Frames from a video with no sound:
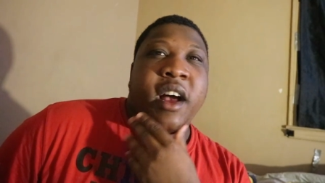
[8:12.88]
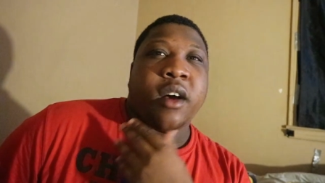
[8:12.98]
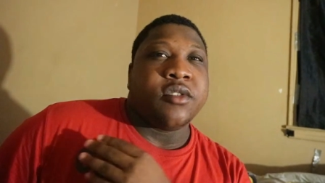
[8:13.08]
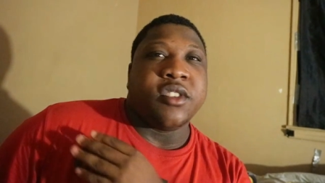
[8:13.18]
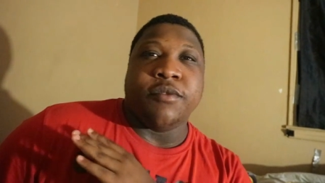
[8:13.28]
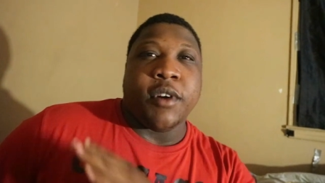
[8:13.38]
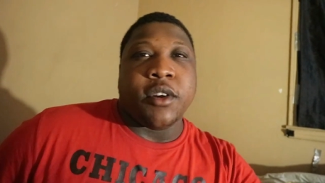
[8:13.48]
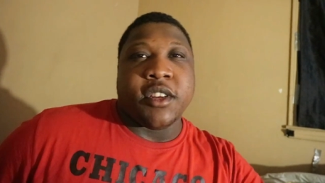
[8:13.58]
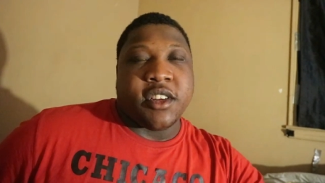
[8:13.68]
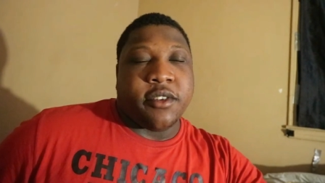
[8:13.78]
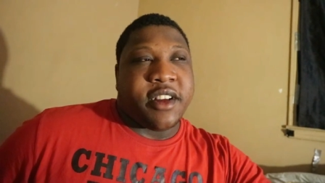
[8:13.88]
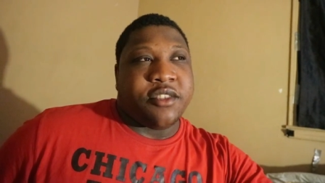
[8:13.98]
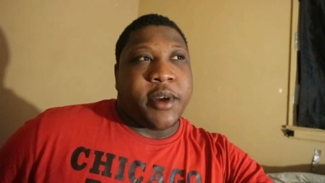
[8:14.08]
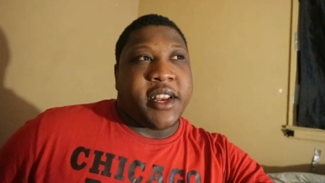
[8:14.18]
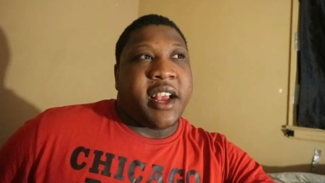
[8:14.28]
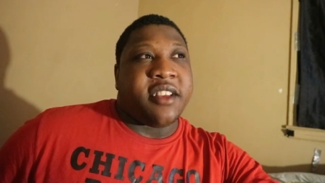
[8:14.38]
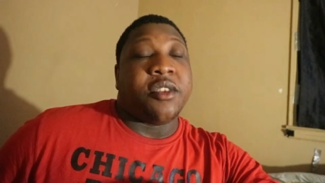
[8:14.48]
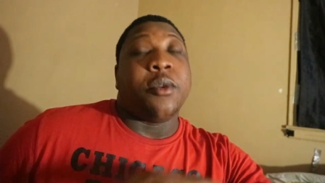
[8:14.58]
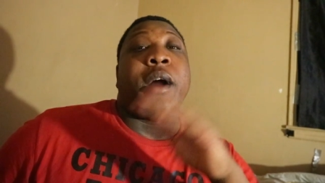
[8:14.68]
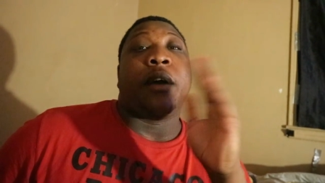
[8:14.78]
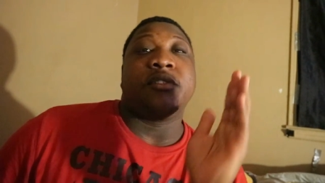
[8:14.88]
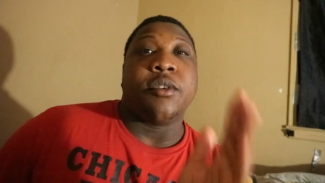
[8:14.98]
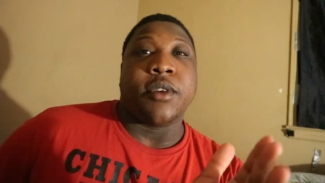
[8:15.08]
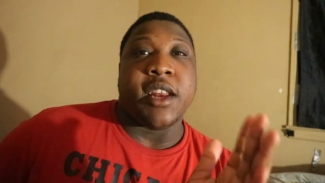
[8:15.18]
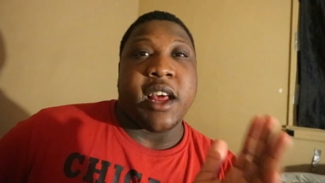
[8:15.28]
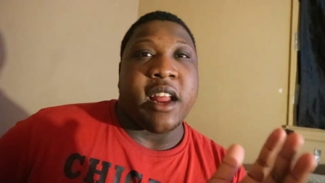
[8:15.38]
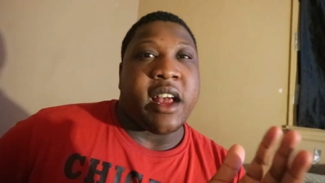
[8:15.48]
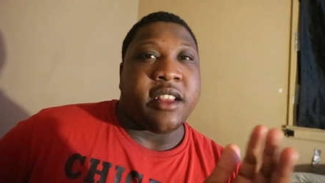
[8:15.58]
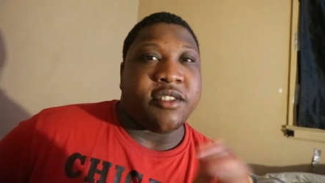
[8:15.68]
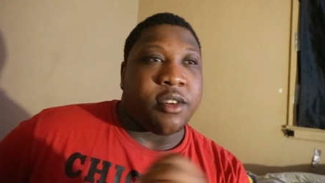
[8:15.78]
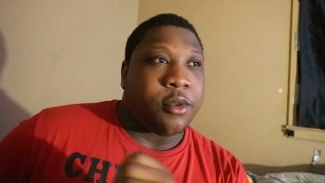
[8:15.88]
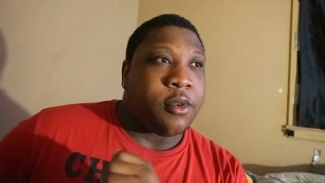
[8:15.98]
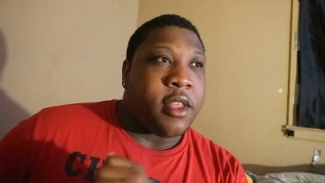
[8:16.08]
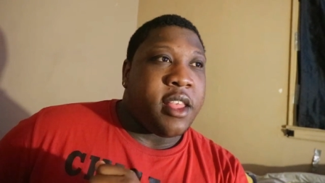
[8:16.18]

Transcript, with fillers: I was devoted to graduating high school. I was going to get out of high school.